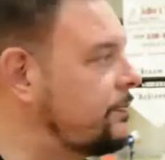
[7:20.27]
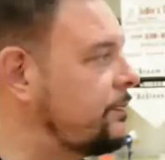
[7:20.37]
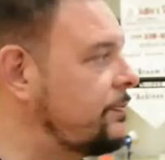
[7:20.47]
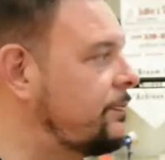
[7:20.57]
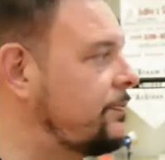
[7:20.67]

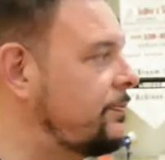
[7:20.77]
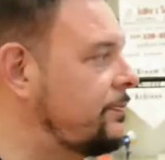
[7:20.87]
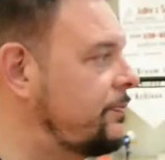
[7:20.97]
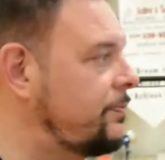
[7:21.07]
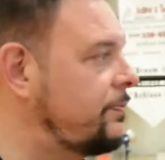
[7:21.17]

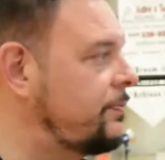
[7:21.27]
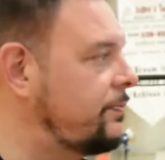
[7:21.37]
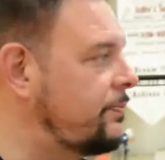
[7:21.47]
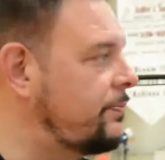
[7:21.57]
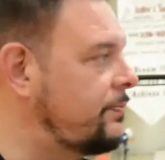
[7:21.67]

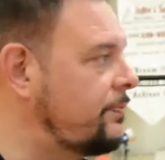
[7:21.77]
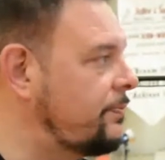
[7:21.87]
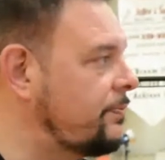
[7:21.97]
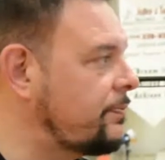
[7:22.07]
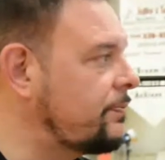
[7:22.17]

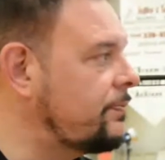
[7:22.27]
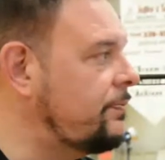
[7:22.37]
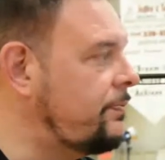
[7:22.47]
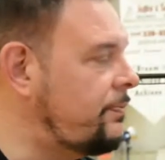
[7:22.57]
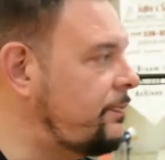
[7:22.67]

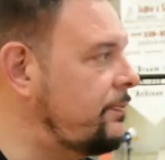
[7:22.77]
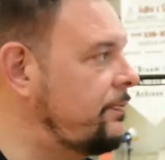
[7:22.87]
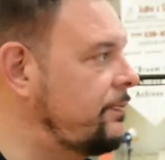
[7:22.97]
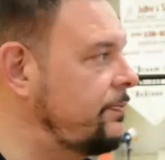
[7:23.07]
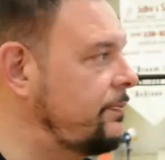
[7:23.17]
The person shown says nothing.